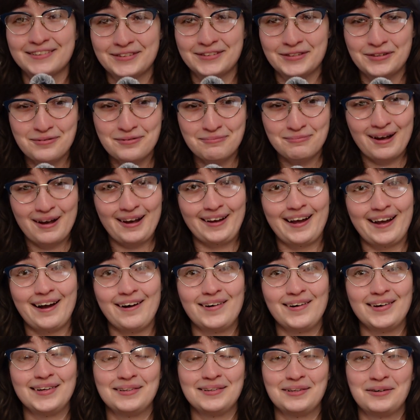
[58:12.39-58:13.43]
zoom back
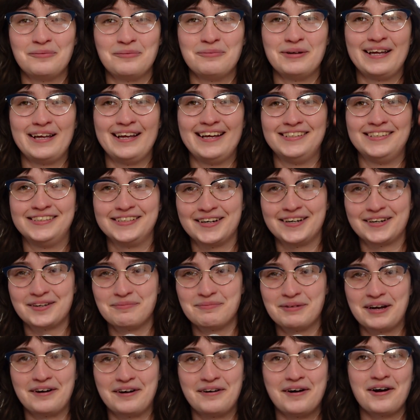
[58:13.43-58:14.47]
out a little bit and talk
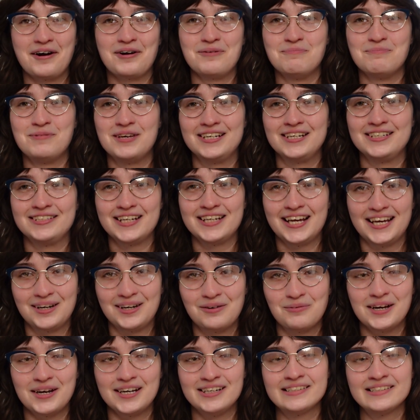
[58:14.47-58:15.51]
about our big
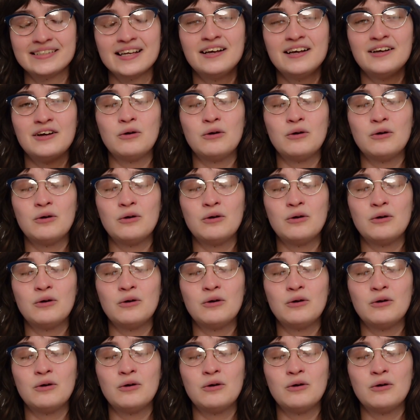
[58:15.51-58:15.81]
takeaways.